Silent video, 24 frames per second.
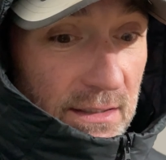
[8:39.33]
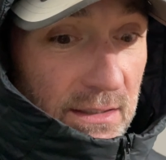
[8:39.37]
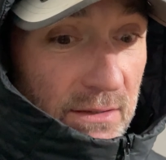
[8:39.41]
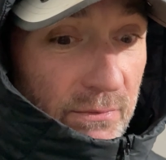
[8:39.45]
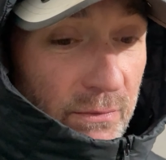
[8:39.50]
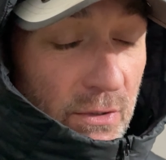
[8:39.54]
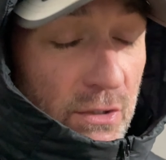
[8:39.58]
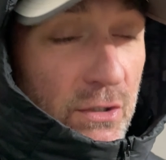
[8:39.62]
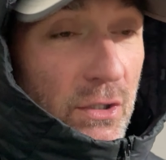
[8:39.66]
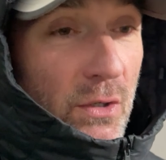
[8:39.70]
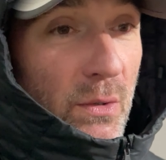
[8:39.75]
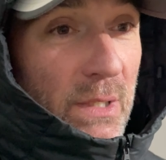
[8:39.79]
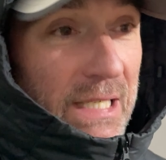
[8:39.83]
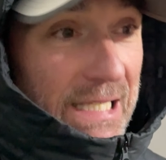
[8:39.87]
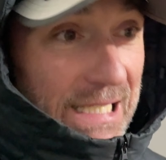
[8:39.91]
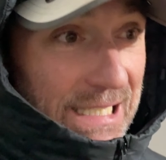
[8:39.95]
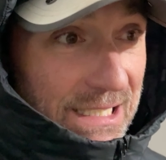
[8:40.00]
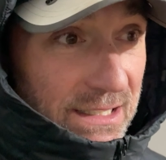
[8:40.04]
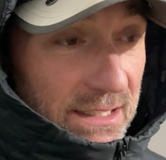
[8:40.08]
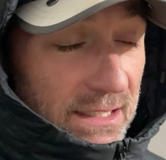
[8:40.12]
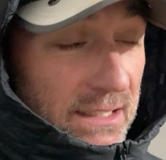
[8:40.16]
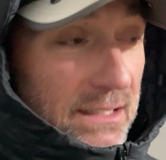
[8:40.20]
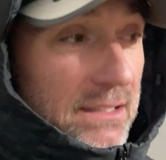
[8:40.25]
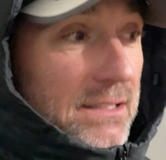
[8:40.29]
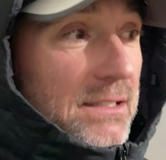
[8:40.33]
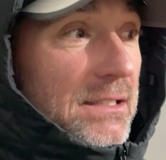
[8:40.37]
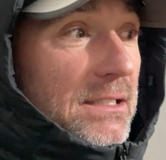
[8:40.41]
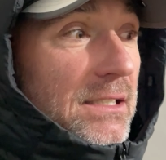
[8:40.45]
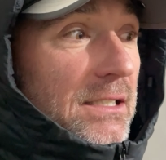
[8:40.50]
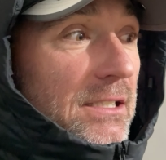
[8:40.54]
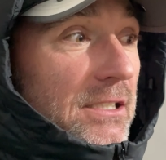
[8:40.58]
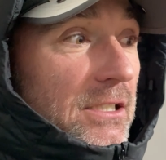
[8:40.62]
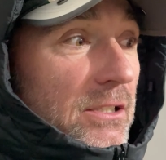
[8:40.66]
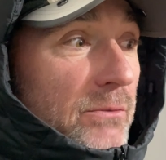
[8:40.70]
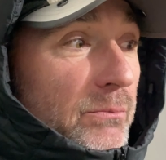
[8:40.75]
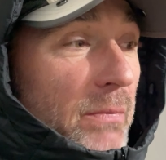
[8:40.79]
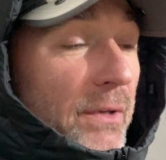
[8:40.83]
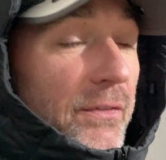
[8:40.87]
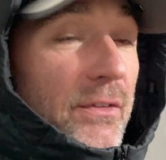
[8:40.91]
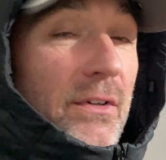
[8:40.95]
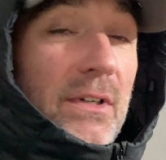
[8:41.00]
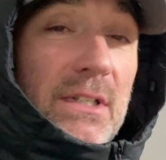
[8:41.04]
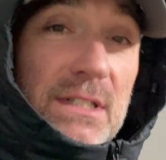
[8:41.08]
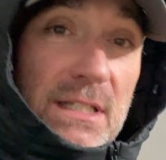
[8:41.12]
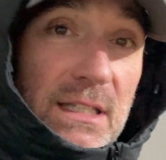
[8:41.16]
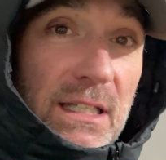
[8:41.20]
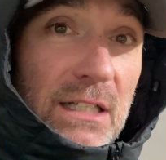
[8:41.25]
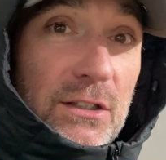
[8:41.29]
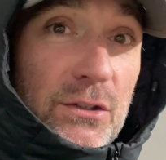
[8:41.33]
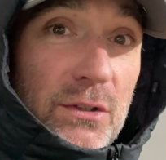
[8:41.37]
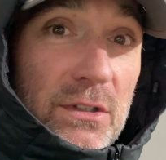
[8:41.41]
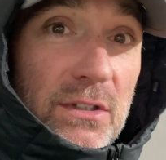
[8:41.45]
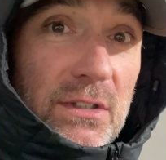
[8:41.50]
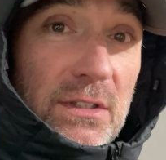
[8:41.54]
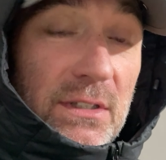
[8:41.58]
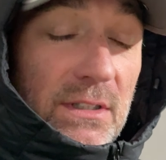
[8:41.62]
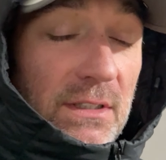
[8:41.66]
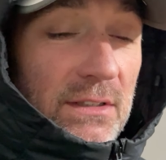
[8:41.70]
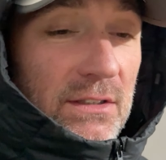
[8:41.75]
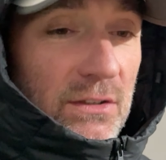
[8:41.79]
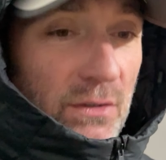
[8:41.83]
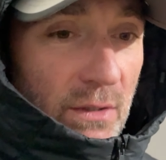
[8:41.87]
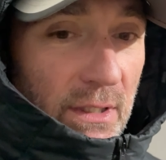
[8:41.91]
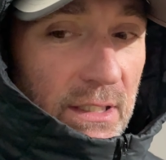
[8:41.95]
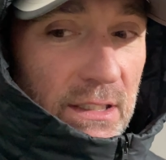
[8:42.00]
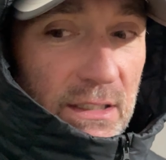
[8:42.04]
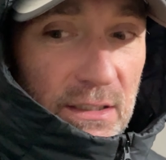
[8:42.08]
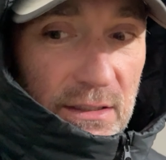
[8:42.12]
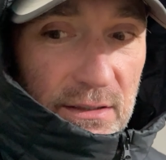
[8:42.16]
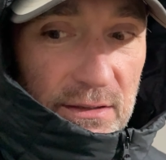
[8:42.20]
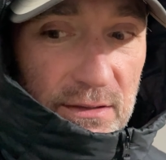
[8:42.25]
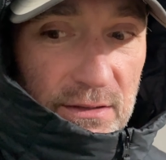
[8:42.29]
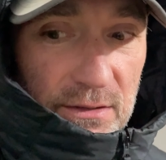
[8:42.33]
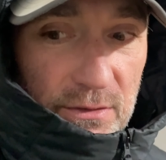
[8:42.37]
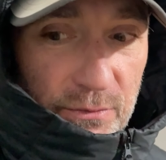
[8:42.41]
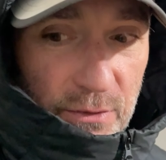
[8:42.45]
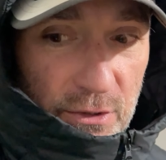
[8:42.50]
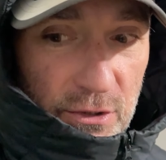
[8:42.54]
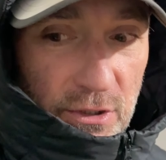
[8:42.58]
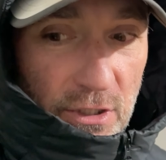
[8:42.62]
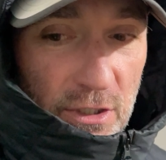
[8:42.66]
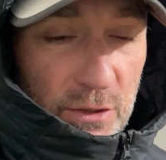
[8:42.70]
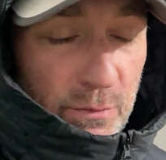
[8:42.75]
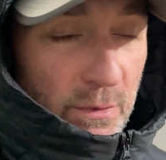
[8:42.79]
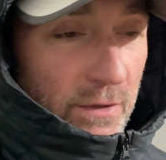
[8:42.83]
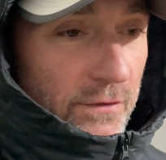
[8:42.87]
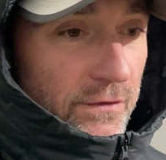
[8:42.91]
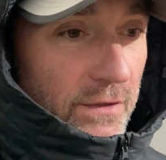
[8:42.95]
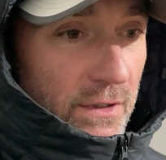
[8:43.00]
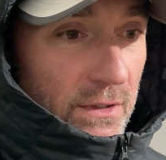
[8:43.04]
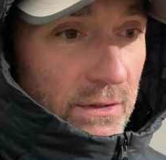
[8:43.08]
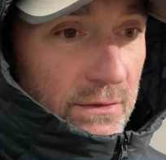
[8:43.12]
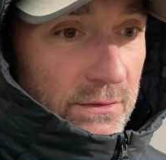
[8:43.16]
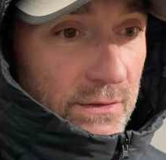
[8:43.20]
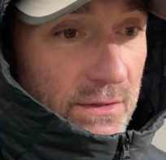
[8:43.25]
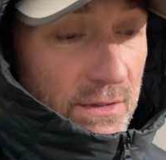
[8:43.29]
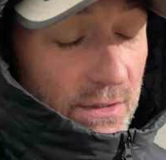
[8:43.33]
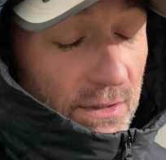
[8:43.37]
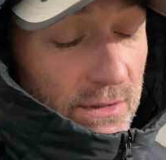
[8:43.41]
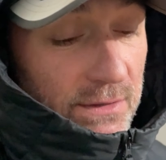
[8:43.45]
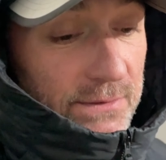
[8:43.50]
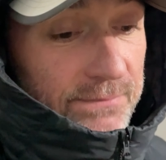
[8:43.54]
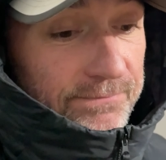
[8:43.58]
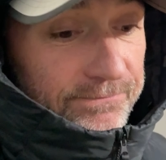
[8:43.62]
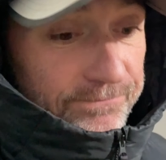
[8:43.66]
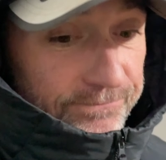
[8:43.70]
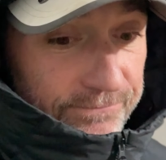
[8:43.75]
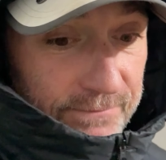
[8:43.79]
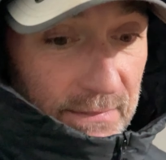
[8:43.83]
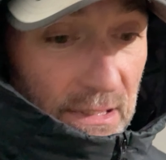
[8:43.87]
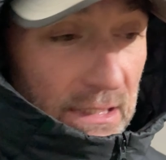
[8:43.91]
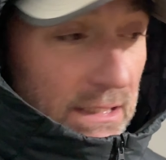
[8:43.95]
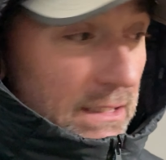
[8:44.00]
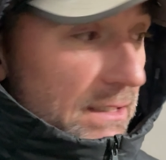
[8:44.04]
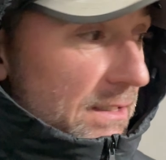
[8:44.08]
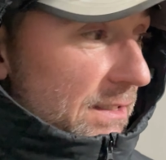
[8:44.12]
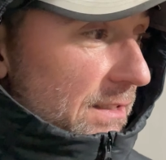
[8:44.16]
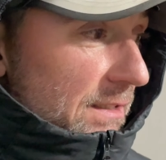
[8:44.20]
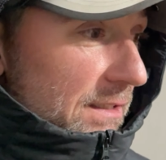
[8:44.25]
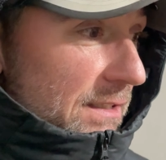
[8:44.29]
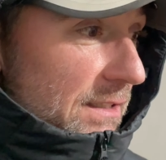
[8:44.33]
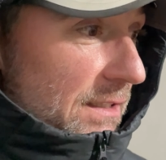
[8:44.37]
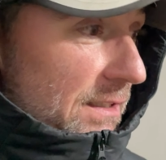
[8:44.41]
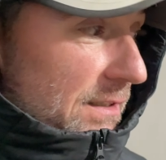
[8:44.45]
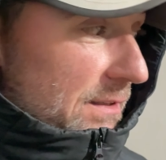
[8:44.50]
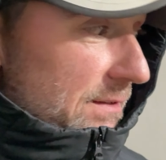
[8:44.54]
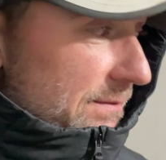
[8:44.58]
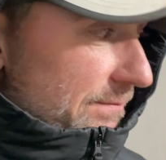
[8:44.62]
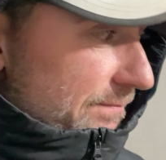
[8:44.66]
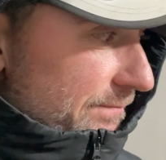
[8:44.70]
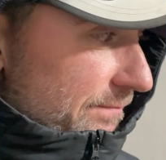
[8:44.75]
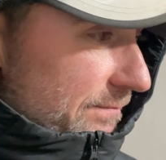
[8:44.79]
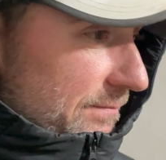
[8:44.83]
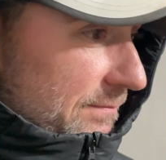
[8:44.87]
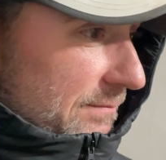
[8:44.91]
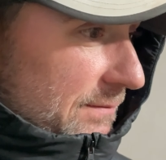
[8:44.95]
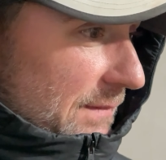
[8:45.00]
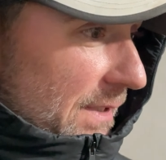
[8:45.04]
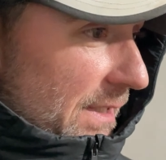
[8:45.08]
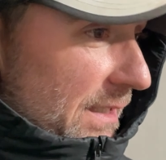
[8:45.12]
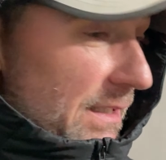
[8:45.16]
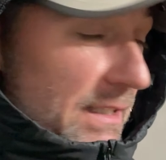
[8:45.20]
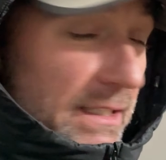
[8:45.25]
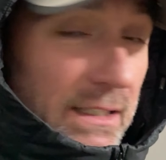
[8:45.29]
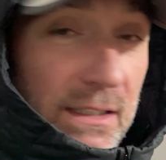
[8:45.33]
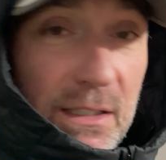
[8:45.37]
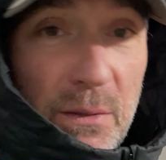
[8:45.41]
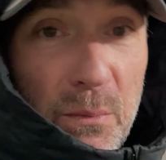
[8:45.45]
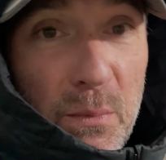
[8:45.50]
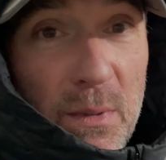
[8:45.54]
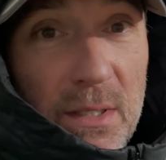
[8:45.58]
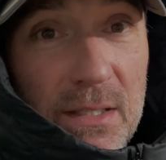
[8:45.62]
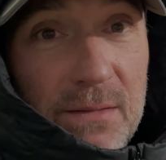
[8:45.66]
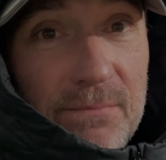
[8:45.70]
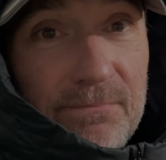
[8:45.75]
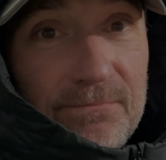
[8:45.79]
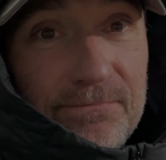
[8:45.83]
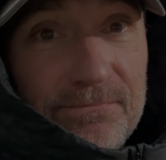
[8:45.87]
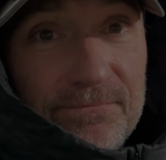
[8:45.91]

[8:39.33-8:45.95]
There's no heat, but there is electricity, so I can recharge my phone. So, I can't complain.